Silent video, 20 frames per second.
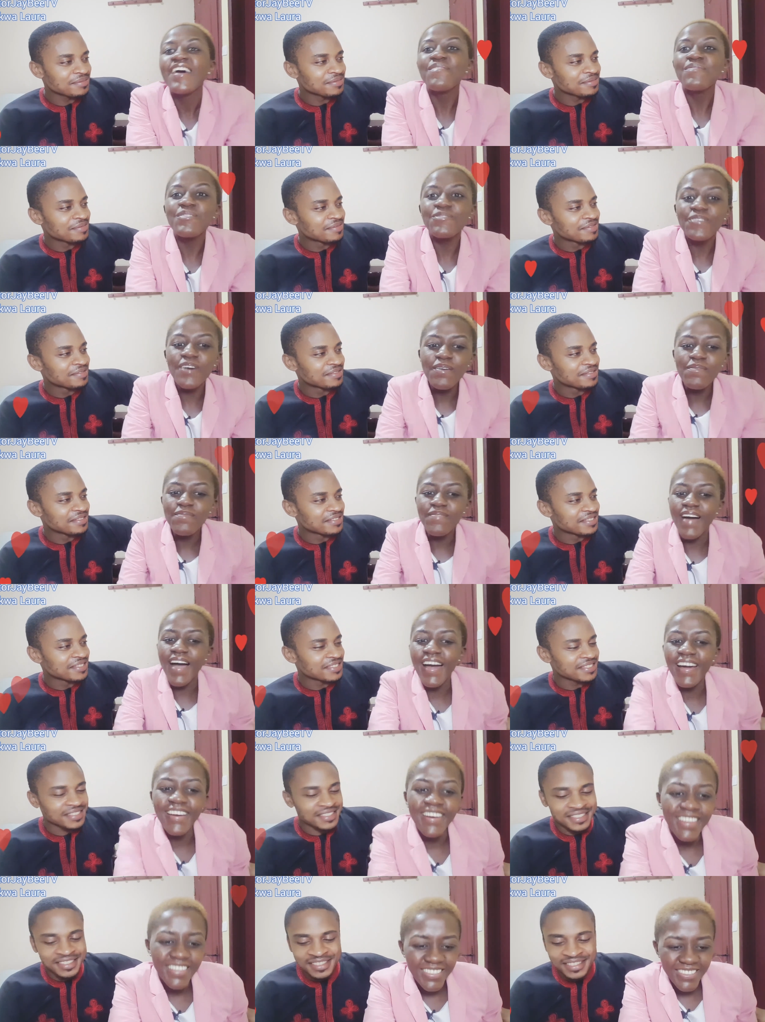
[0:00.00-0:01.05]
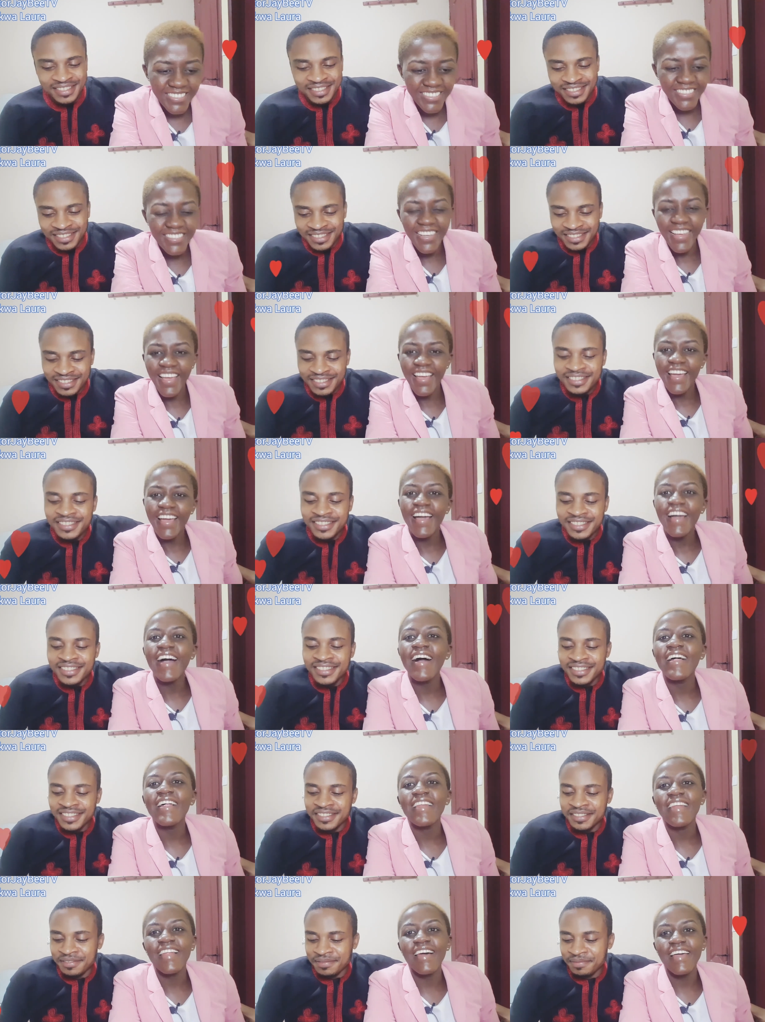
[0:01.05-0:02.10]
Speaker 1: Before marriage,
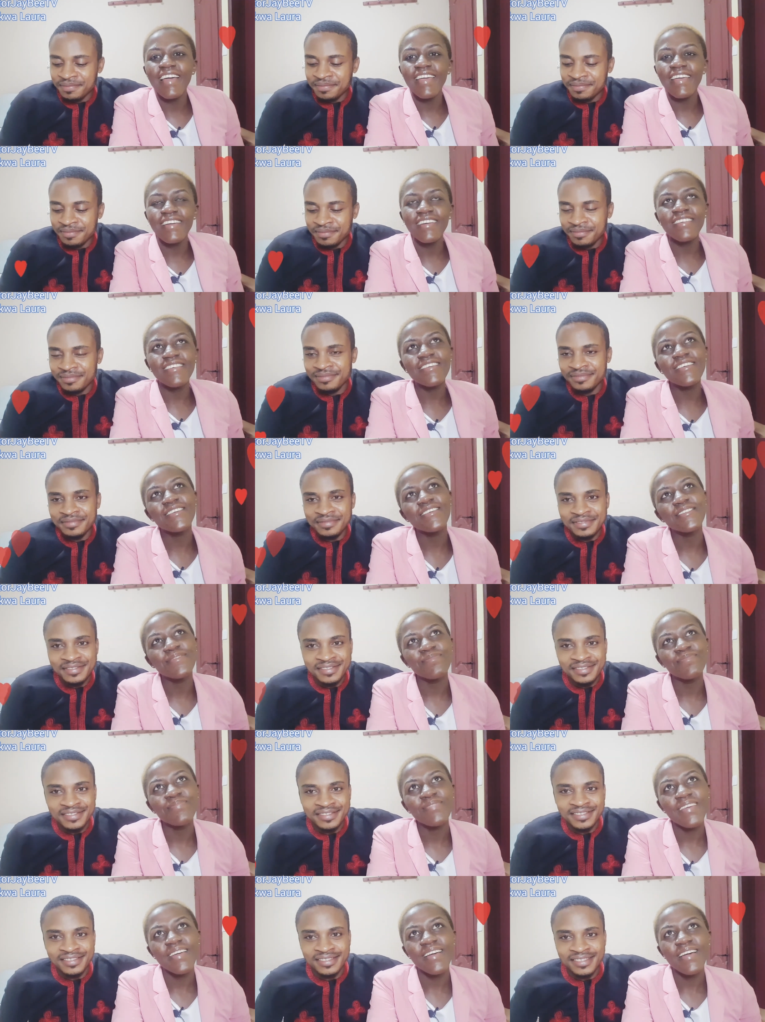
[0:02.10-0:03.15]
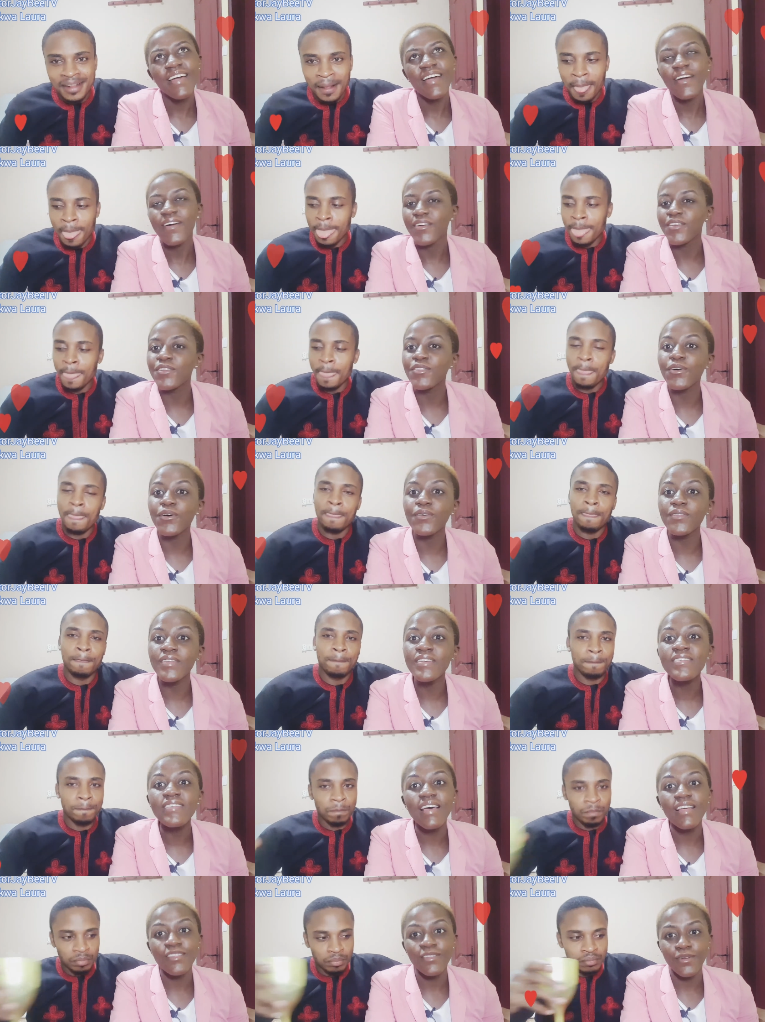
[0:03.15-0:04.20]
like, you know, these
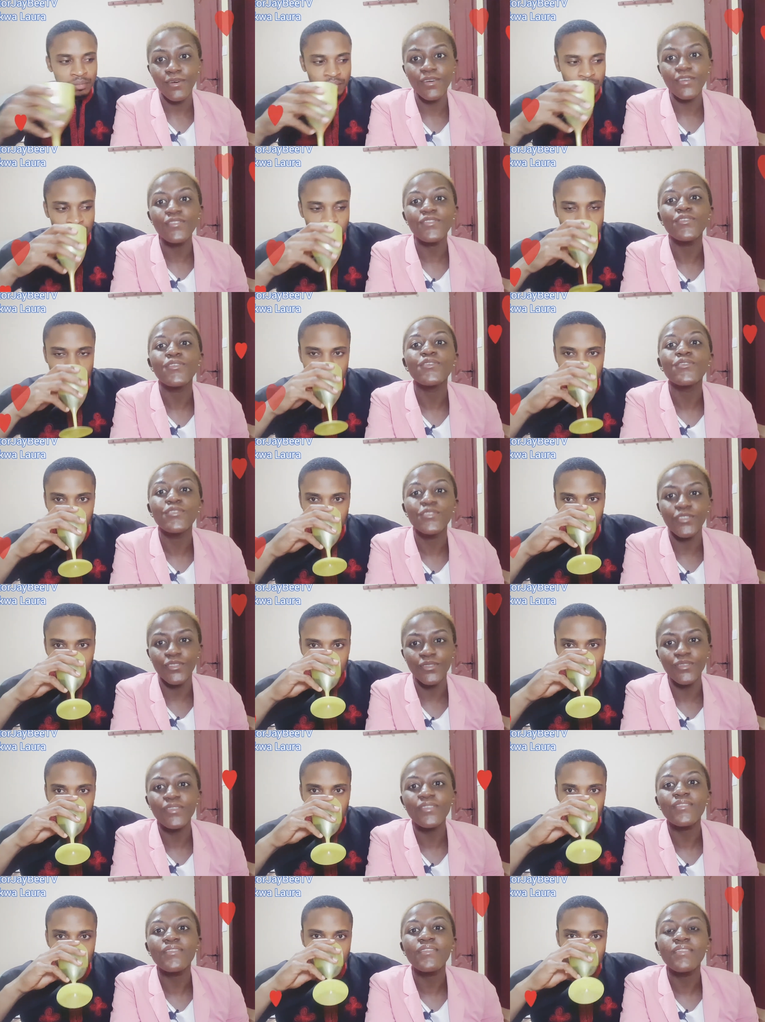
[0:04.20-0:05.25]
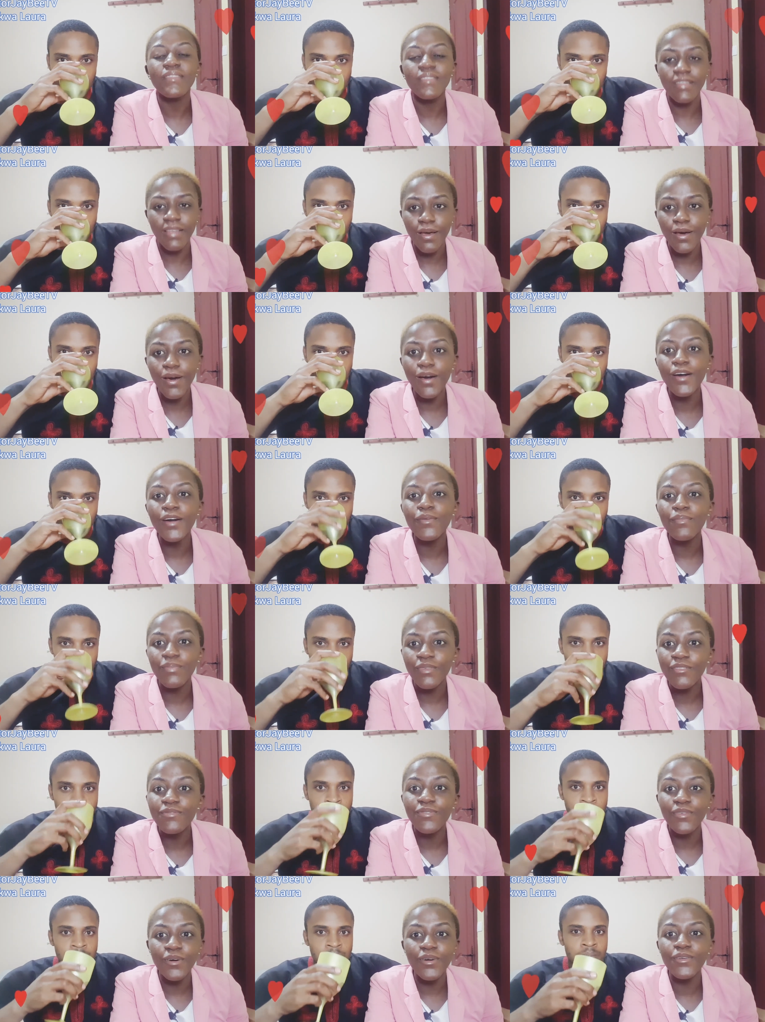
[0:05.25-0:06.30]
are talks you should talk
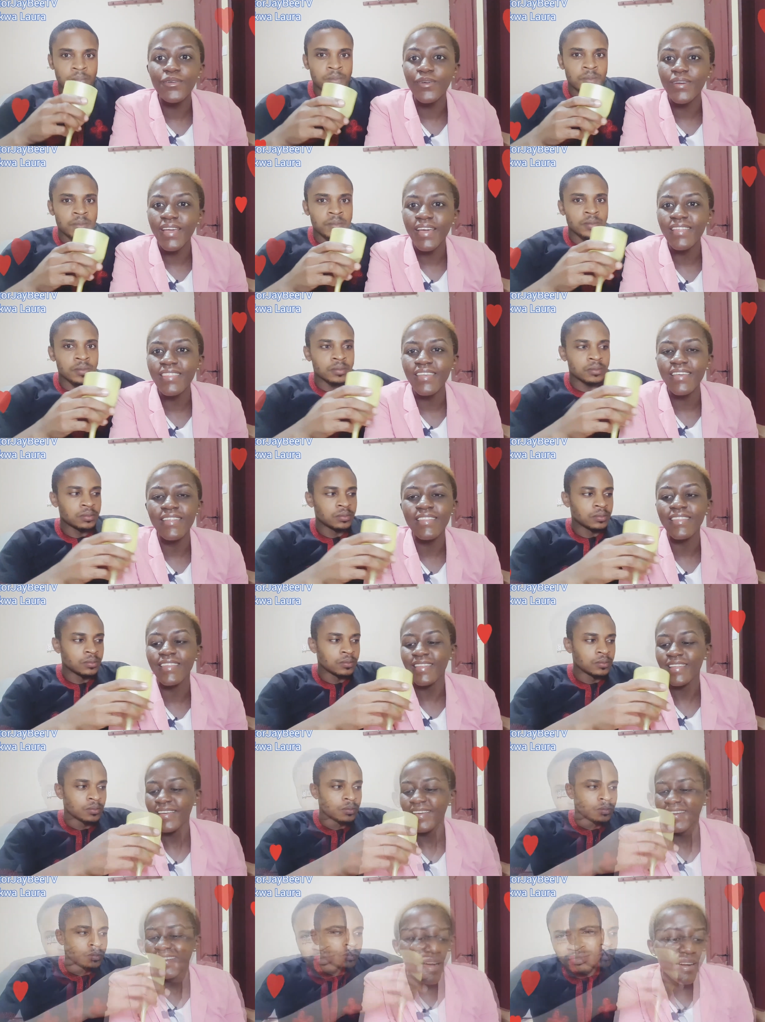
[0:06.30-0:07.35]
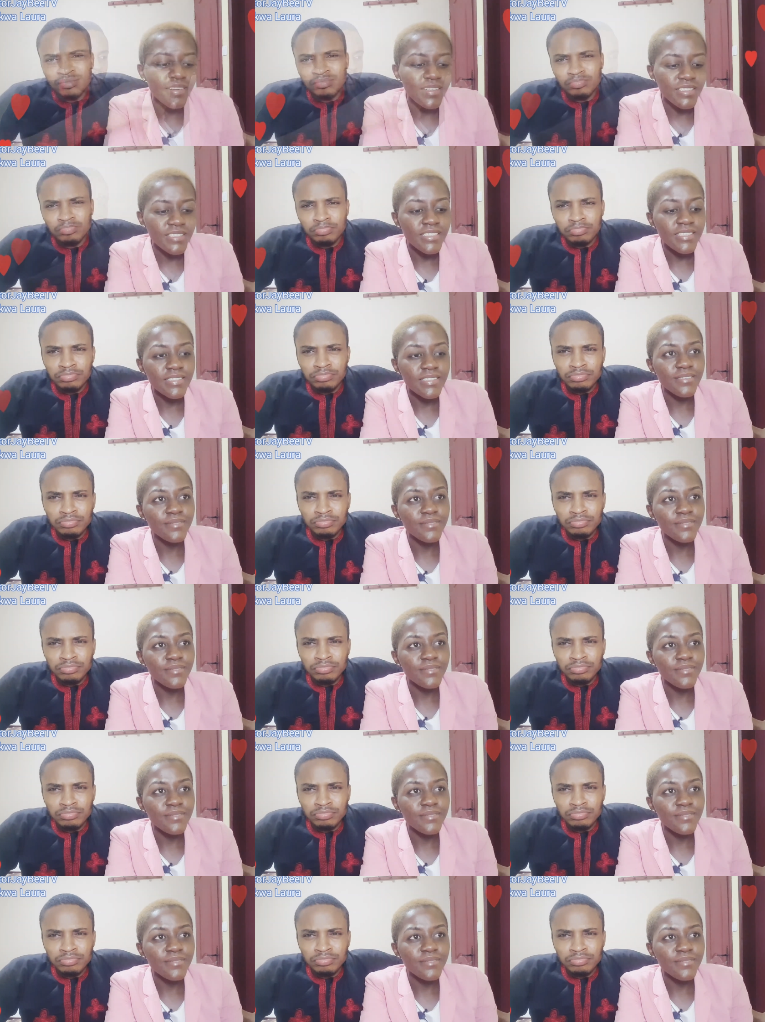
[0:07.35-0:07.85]
before you get in. Before marriage,